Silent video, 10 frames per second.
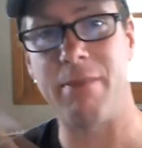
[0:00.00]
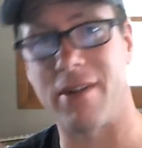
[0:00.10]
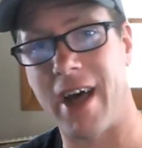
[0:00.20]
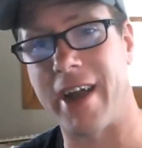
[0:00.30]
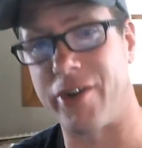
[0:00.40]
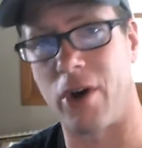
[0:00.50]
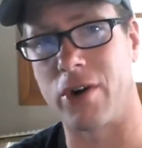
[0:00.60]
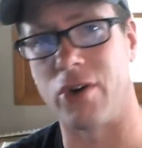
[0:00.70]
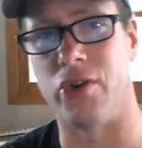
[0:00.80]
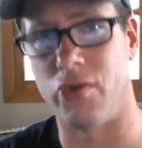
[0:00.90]
a lot of
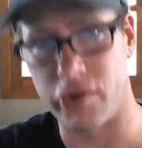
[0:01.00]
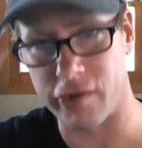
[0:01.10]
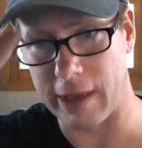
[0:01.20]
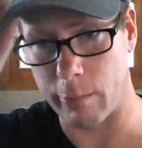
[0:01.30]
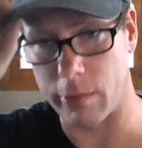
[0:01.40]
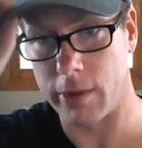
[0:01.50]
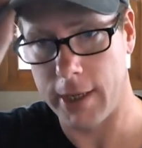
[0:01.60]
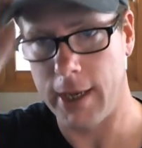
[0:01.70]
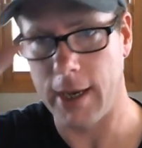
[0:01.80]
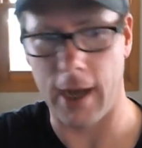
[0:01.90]
darker juices that were
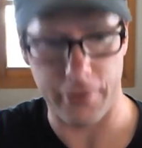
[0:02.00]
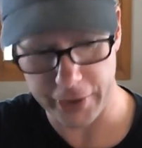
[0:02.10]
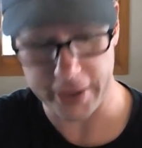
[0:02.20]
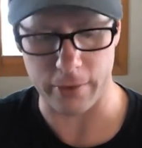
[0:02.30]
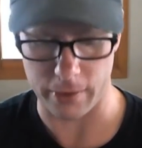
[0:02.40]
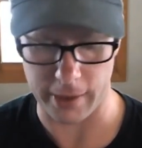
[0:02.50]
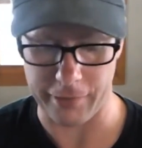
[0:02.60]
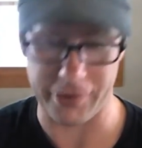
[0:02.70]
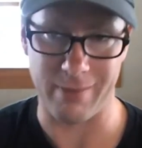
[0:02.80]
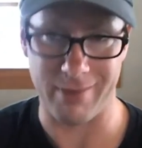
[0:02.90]
uh, thicker at
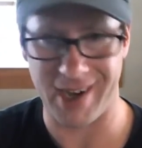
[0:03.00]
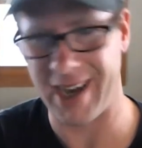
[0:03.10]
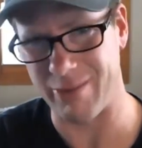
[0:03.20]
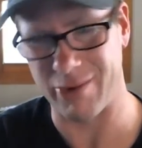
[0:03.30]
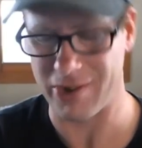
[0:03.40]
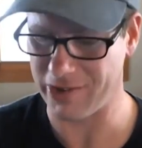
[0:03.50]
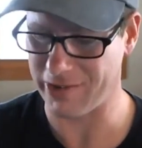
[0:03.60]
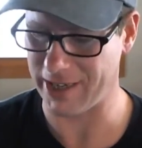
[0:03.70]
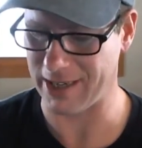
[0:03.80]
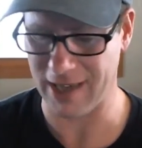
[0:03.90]
the same time. So just
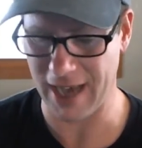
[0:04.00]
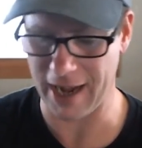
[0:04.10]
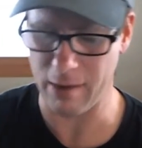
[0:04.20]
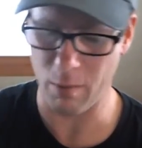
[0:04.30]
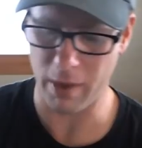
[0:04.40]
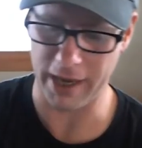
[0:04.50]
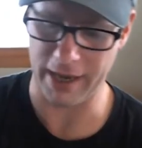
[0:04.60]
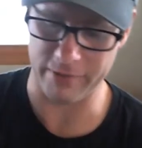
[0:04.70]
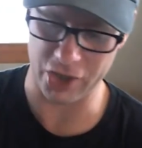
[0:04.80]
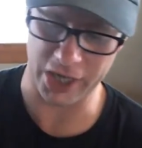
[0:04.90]
like, God, I don't want to
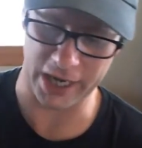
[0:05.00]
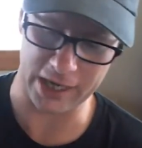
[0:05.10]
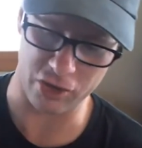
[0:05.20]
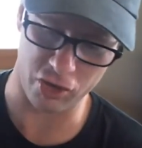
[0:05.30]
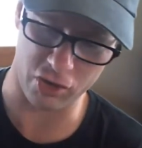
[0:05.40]
have to change the